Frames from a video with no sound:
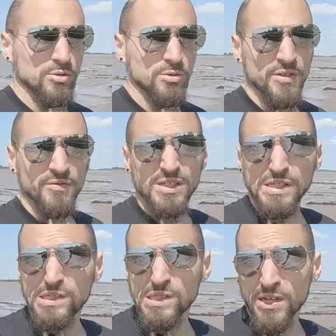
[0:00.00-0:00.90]
River
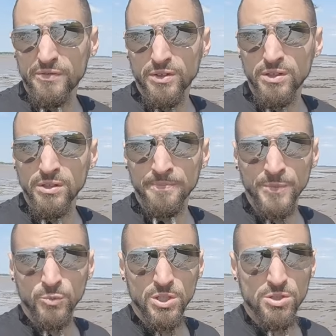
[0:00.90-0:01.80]
Severn,
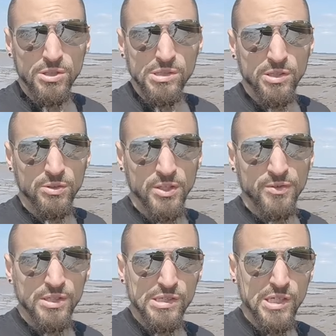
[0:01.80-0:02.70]
which is a
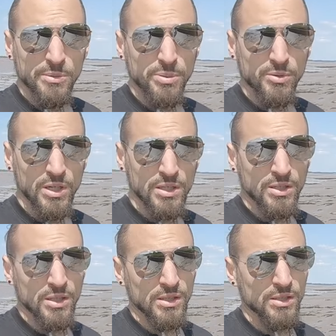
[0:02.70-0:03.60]
river
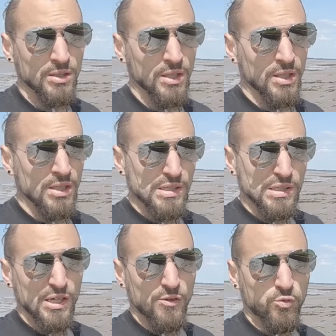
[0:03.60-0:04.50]
separating
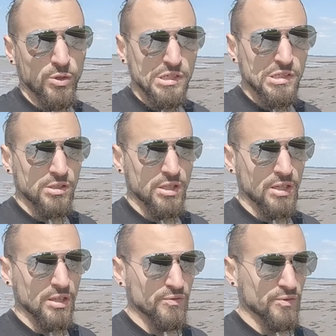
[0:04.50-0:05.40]
southwestern
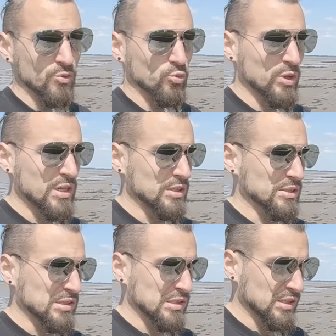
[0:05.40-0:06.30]
England from
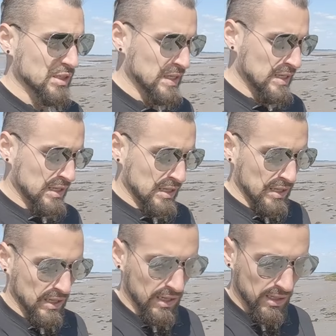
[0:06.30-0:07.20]
Wales,
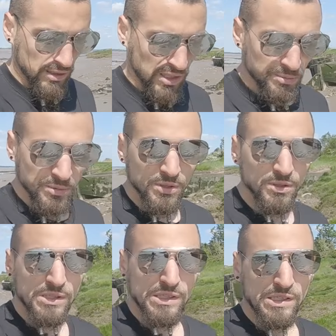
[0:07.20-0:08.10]
and I'm
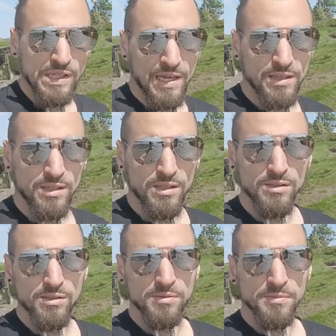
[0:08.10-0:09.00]
standing